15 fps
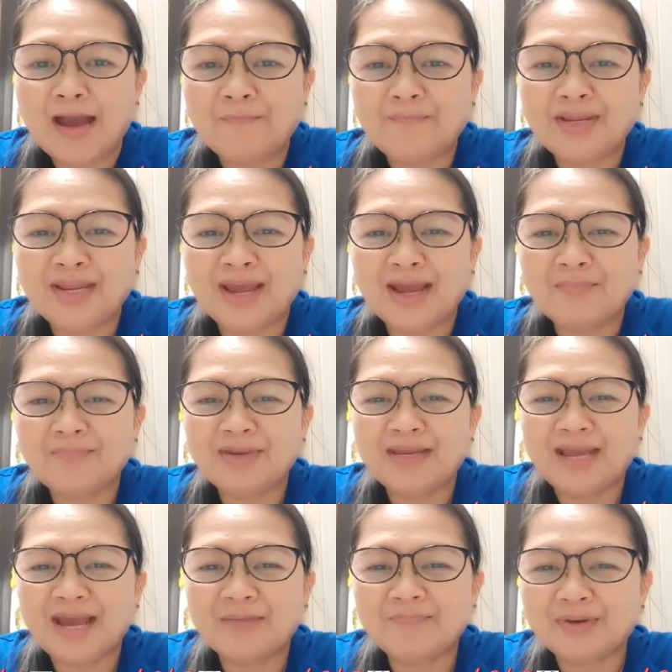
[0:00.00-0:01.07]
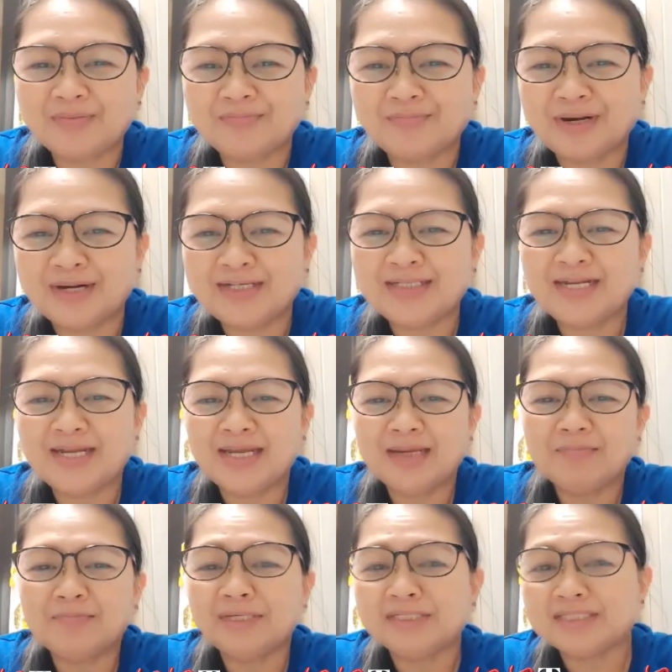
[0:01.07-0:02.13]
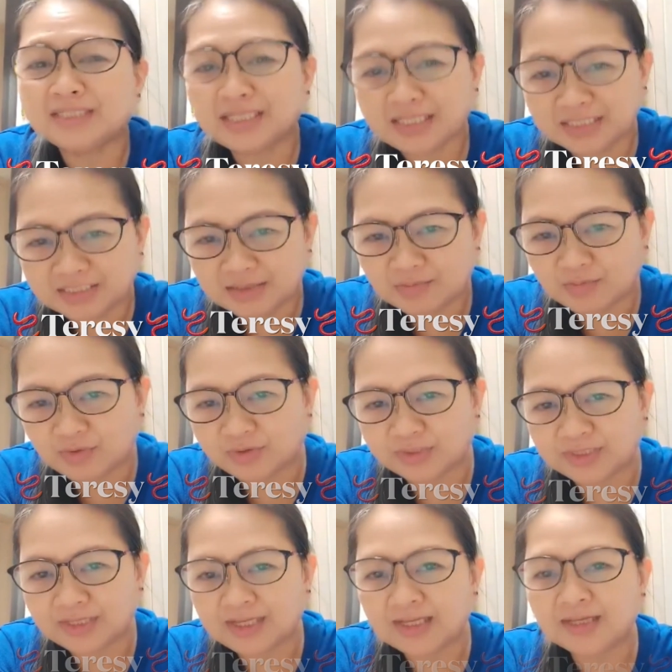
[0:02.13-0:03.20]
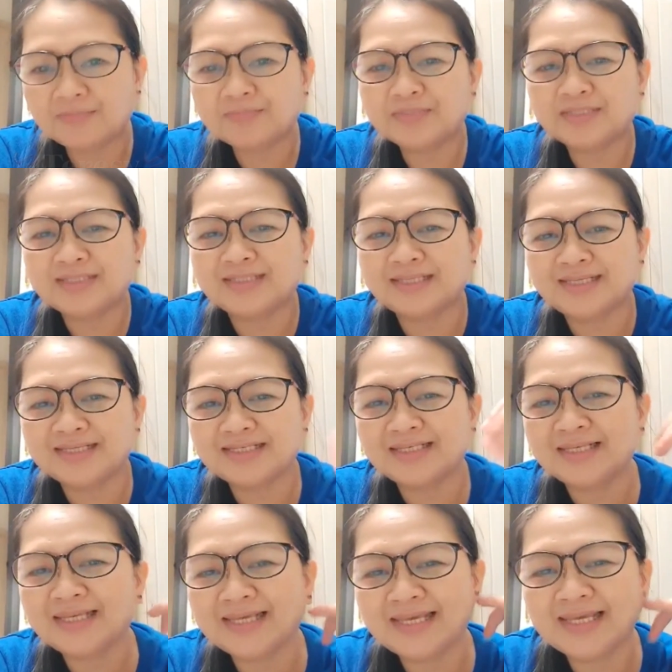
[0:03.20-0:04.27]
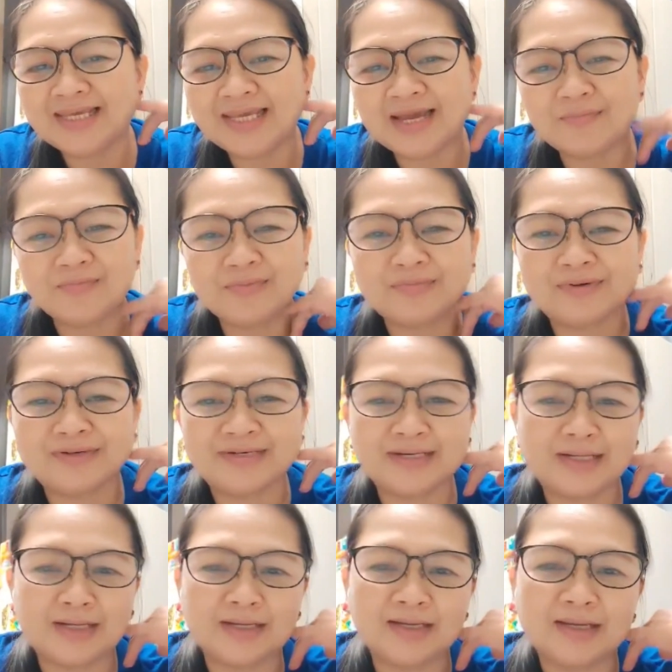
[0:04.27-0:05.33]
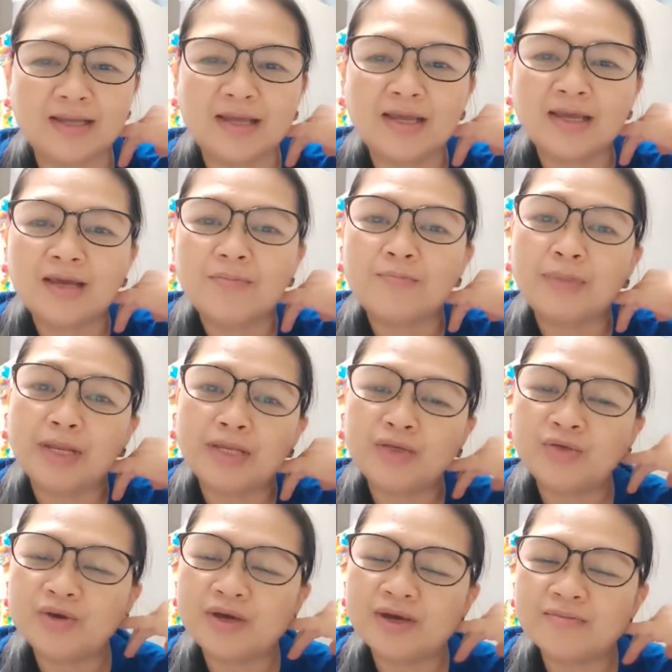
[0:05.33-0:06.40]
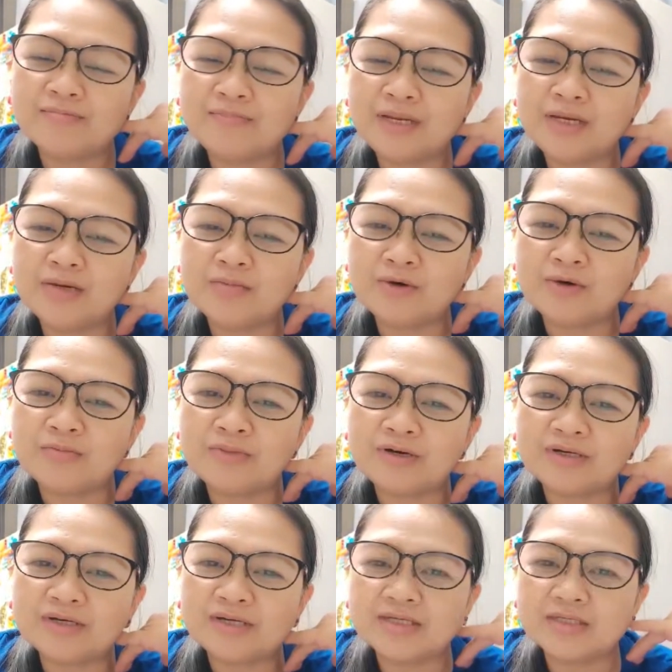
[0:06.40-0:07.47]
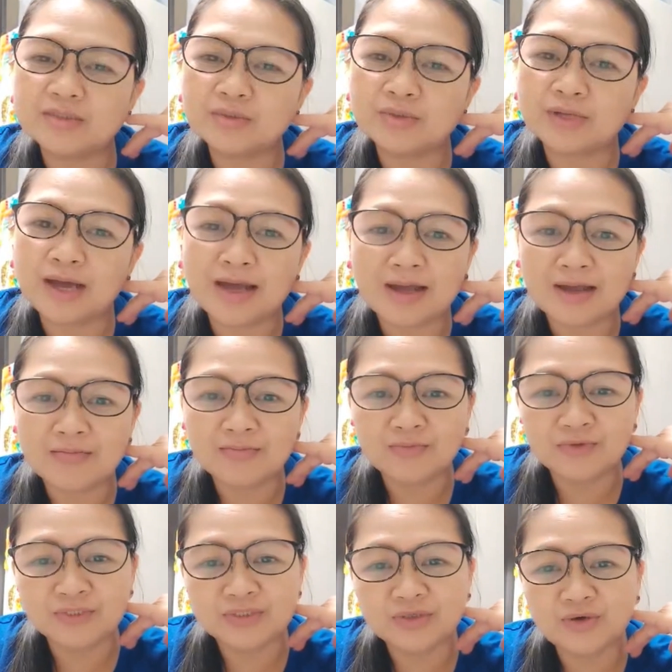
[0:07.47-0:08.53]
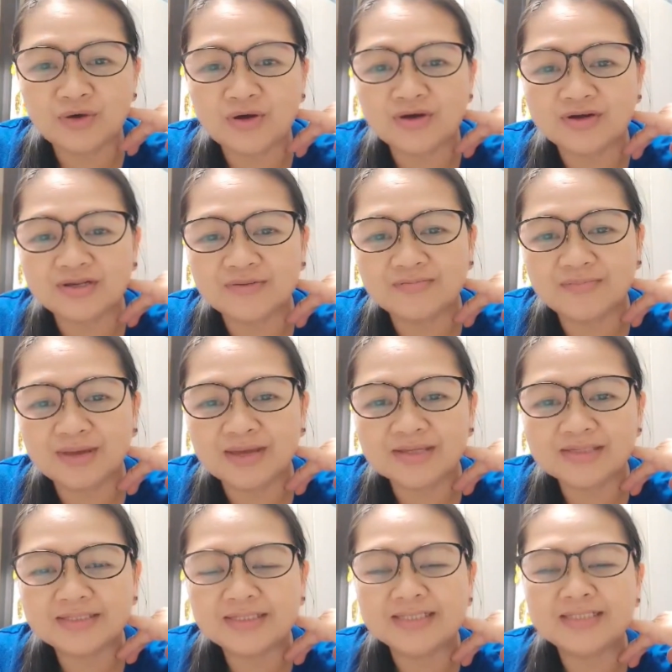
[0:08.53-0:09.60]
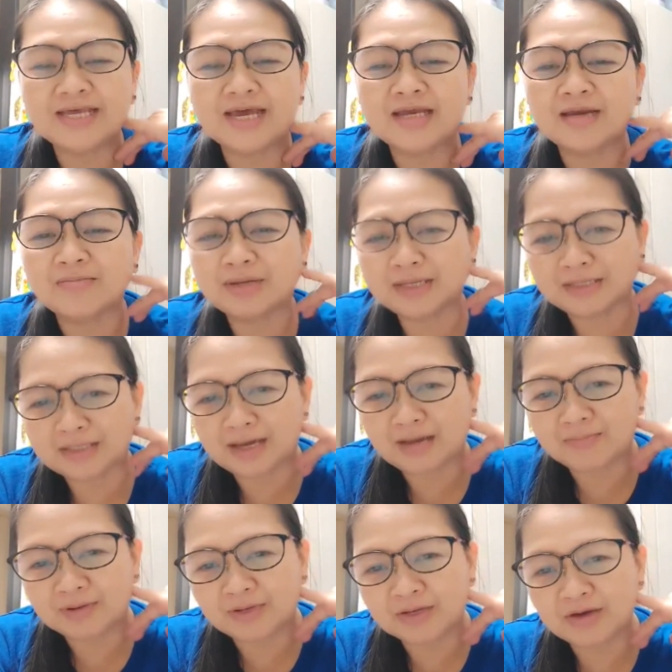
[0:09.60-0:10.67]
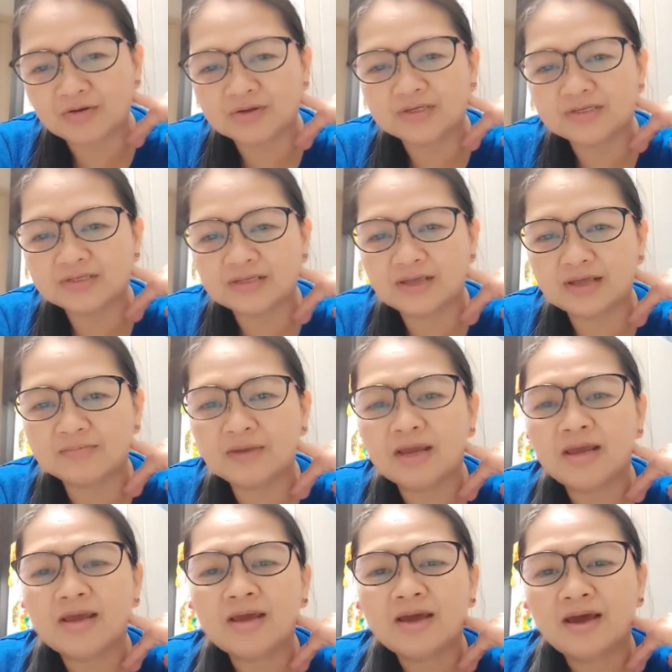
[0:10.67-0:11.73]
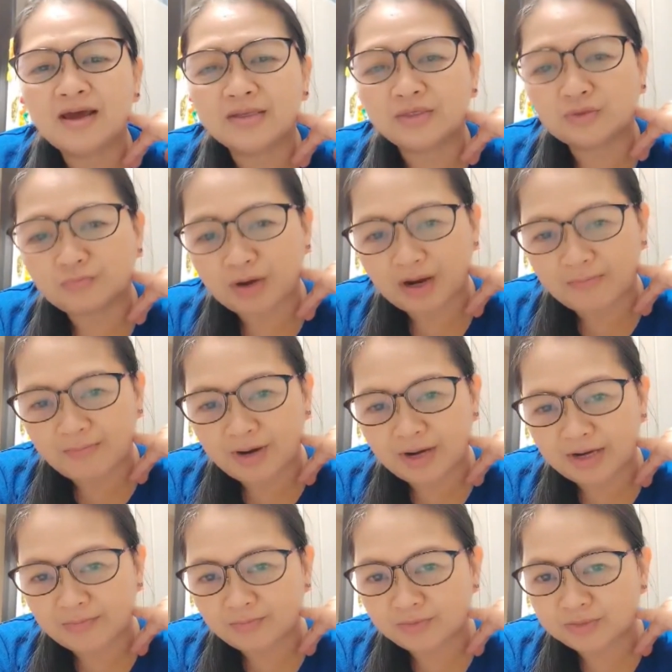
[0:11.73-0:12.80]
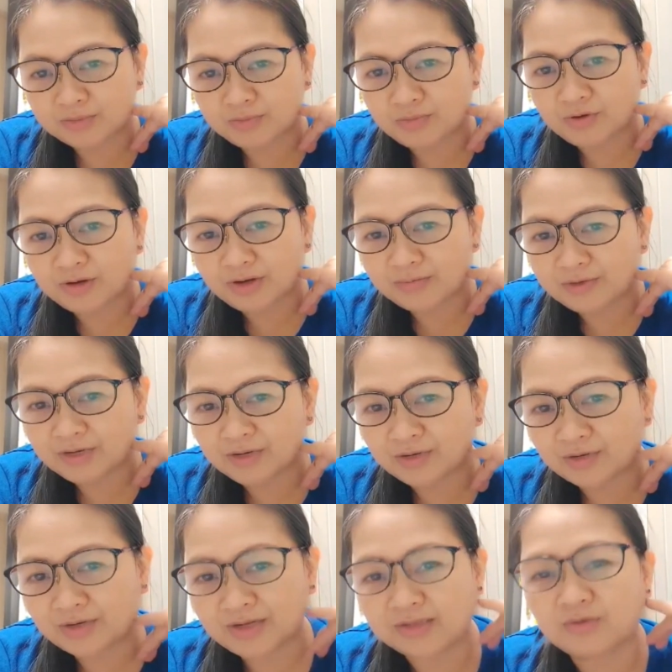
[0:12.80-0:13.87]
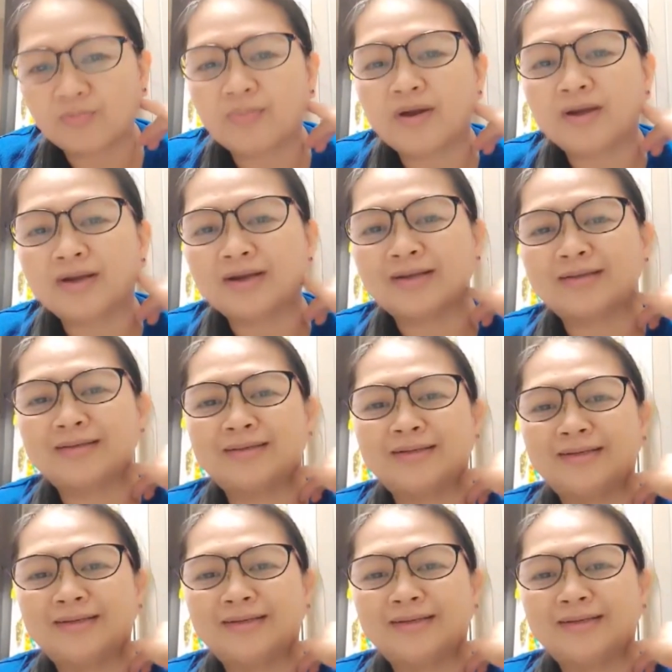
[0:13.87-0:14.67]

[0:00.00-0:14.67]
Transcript: Happy, happy, happy birthday, Miss Kissable Lips. Sissy, happy birthday. May you have many more birthdays to come. Wish you all the best. Sana maging happy ka all the time. At yung mga pangarap mo sa buhay, magkaroon ng katuparan.